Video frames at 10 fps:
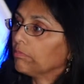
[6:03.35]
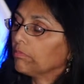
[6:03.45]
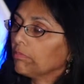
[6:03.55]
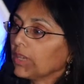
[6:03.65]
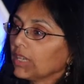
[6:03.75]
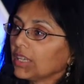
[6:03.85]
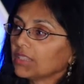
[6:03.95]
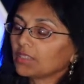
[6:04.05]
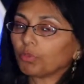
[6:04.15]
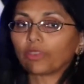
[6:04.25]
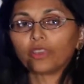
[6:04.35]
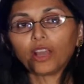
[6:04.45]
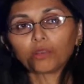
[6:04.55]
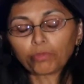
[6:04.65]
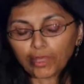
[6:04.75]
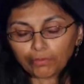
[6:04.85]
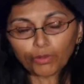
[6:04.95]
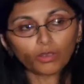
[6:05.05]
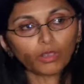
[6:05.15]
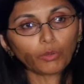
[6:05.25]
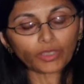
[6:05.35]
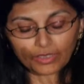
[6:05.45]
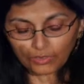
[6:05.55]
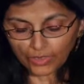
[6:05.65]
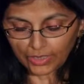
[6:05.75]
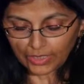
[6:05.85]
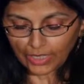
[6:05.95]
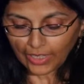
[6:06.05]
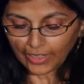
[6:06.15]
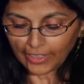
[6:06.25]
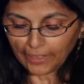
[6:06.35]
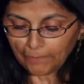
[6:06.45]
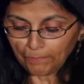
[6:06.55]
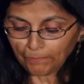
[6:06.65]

meetings with young people and with civil society,